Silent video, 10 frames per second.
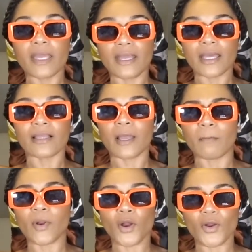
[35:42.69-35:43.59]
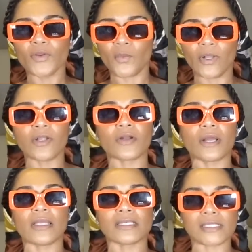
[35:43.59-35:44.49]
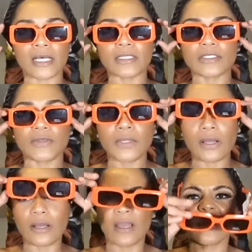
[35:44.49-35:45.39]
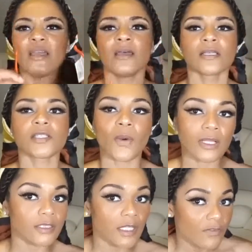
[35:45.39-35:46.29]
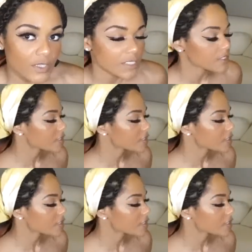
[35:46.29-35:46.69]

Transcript: can get like burned when you're in the sun too long. So I love a good